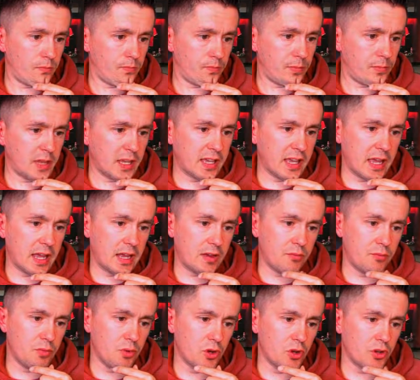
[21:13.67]
Again,
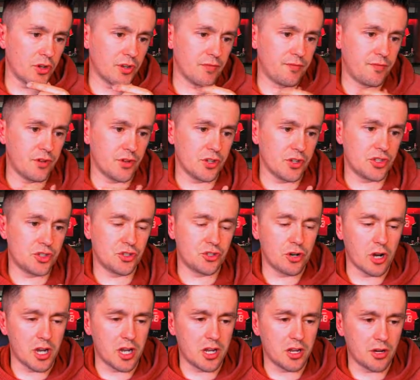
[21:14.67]
if we're looking for a
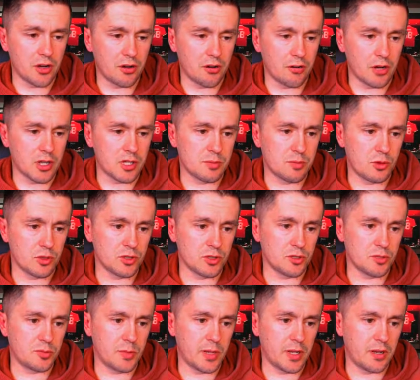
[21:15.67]
striker, I suppose
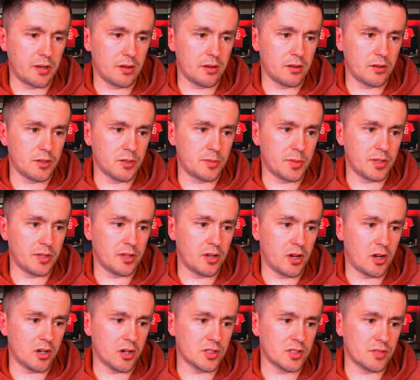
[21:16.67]
there's been
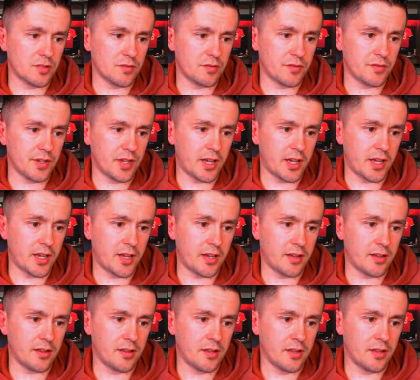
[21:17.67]
talks of
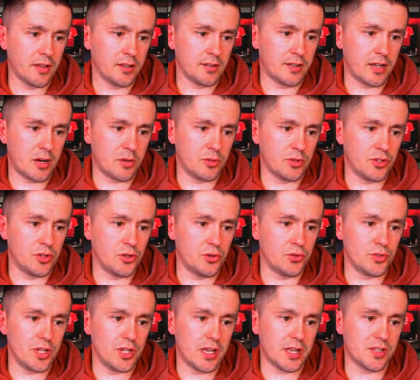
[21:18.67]
Darwin
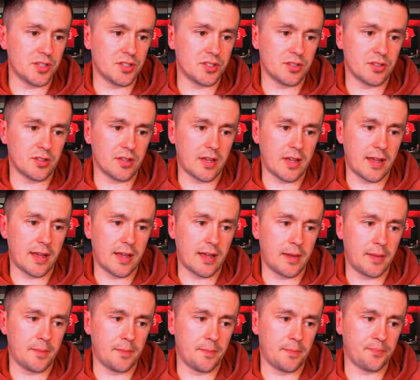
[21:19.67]
Nunez,
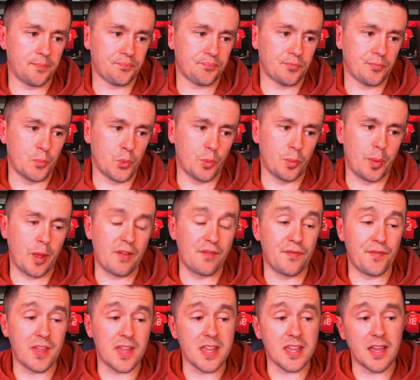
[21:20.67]
but
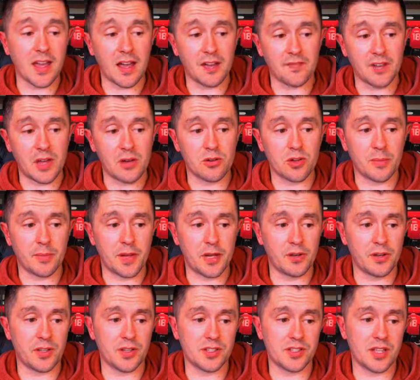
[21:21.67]
Benfica have now come out
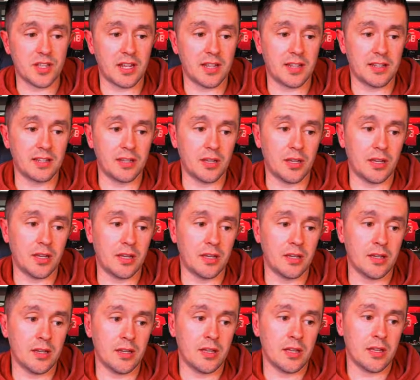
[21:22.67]
and said that they
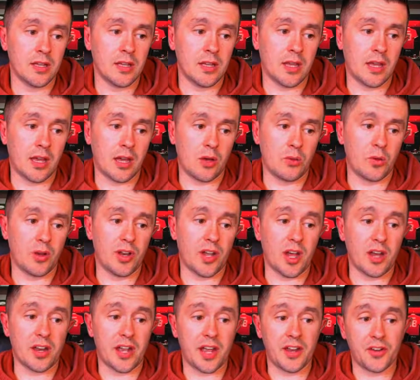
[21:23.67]
will
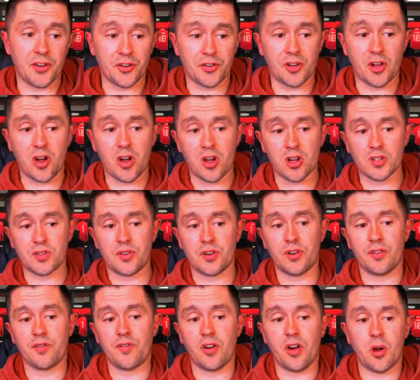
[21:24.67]
not enter talks for the
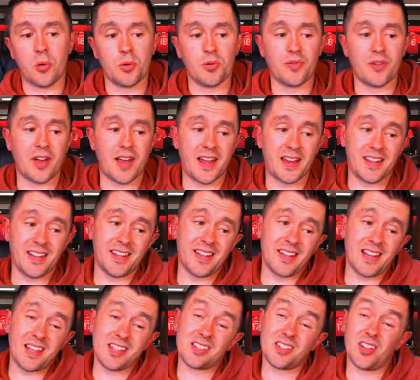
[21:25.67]
forward for anything
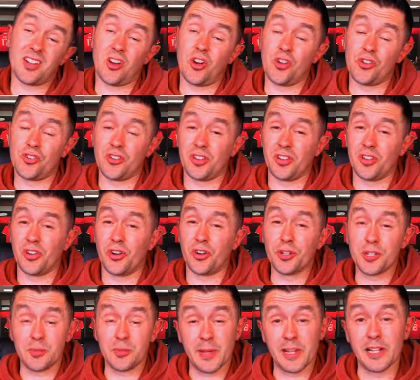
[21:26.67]
less than
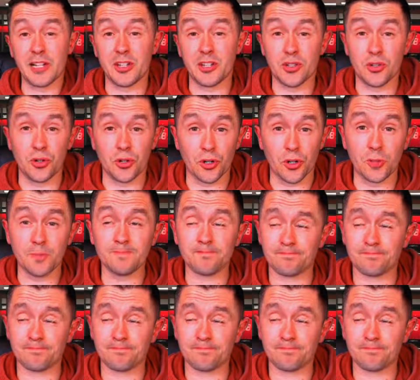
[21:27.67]
130 million euro.